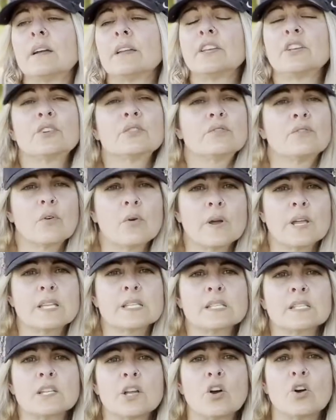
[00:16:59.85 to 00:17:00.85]
inner
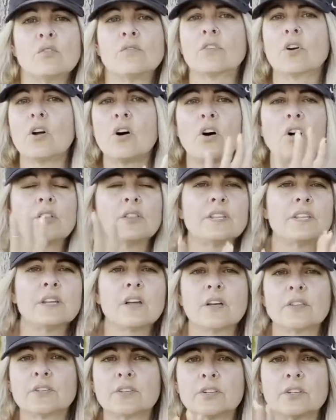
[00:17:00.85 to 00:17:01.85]
voice over all the
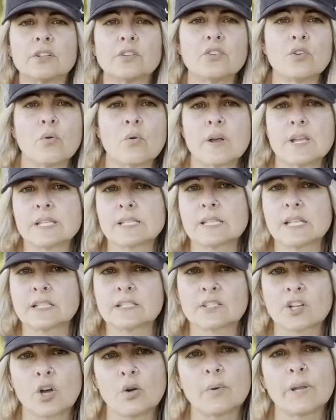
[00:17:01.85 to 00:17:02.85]
other noise
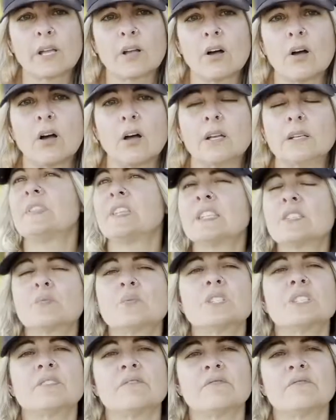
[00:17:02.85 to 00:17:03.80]
that's going on. This was a